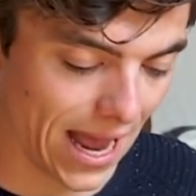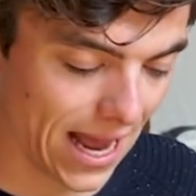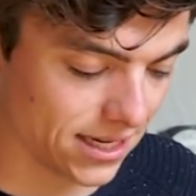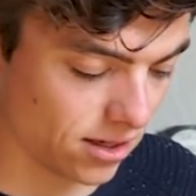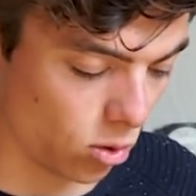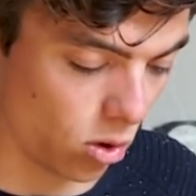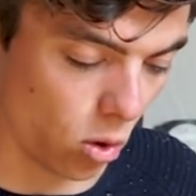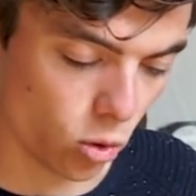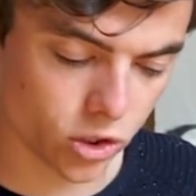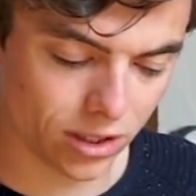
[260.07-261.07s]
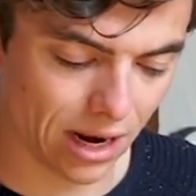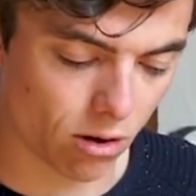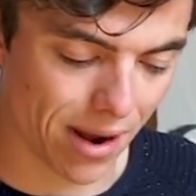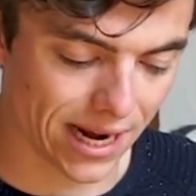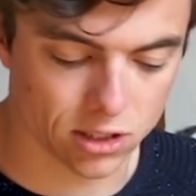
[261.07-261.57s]
and also the
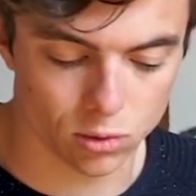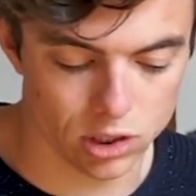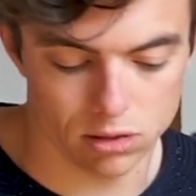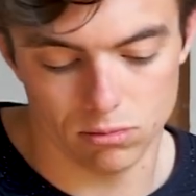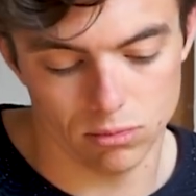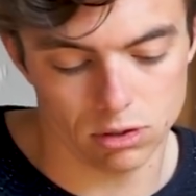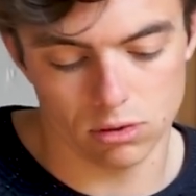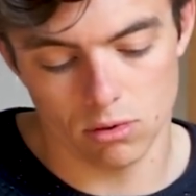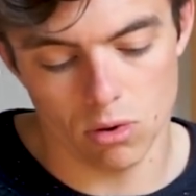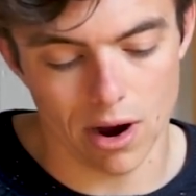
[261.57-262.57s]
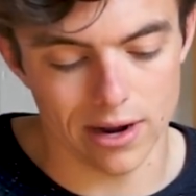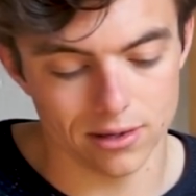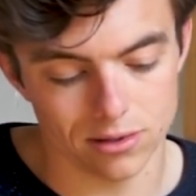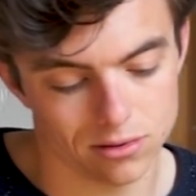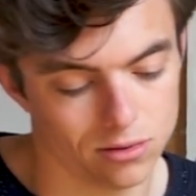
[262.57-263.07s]
aerobatics was quite
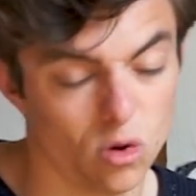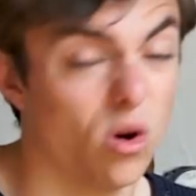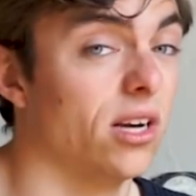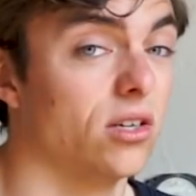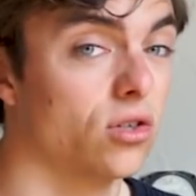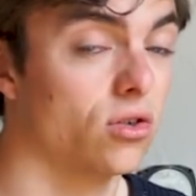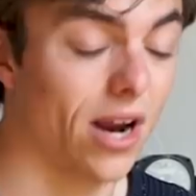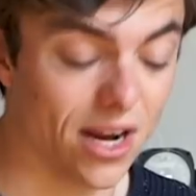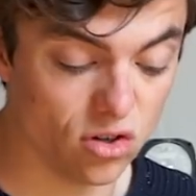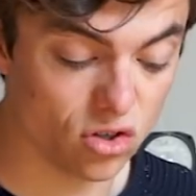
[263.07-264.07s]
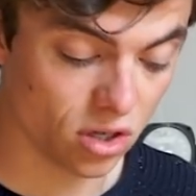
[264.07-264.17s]
quite strange.